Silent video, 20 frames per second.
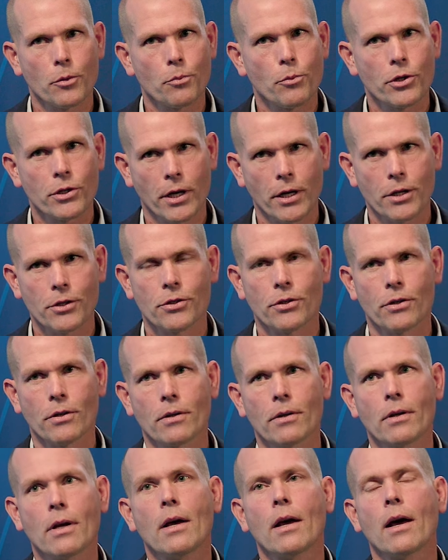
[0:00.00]

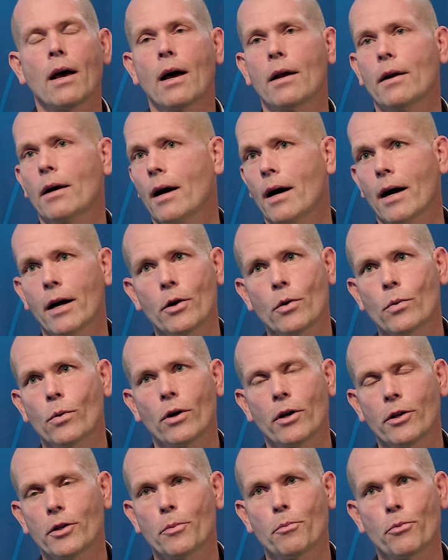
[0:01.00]
protection and high
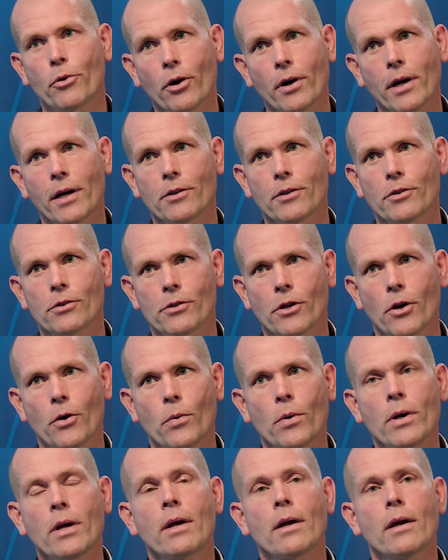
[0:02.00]
quality products. So
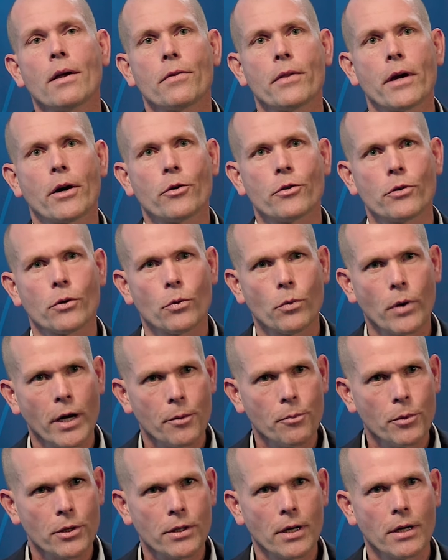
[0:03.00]
there is a great
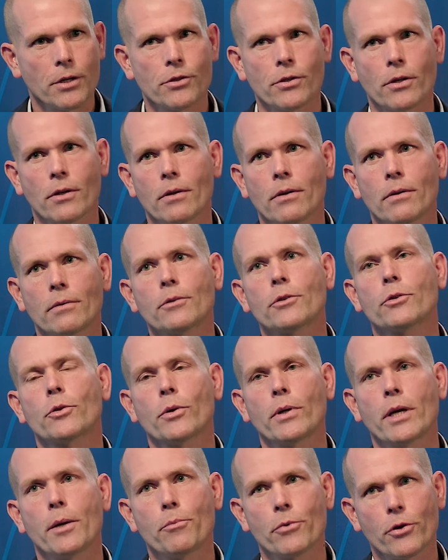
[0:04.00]
potential to
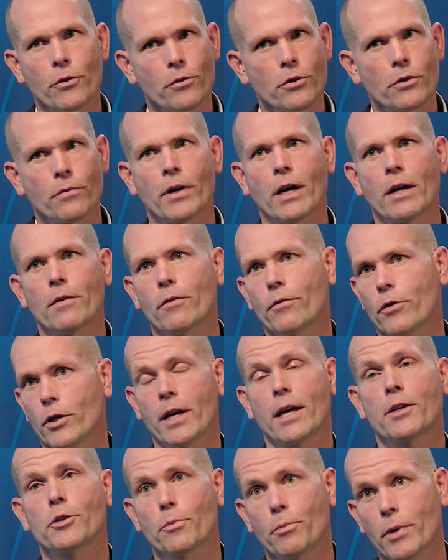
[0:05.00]
improve survival for
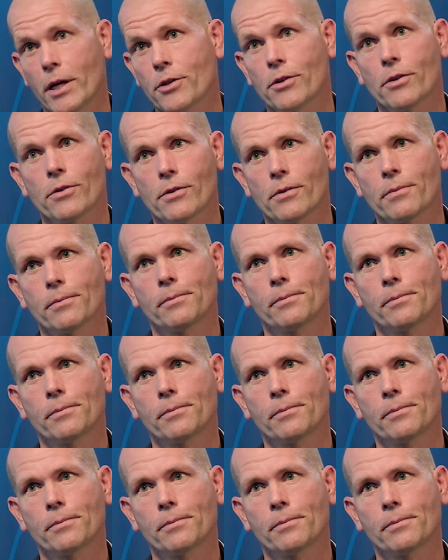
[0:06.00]
cancer patients.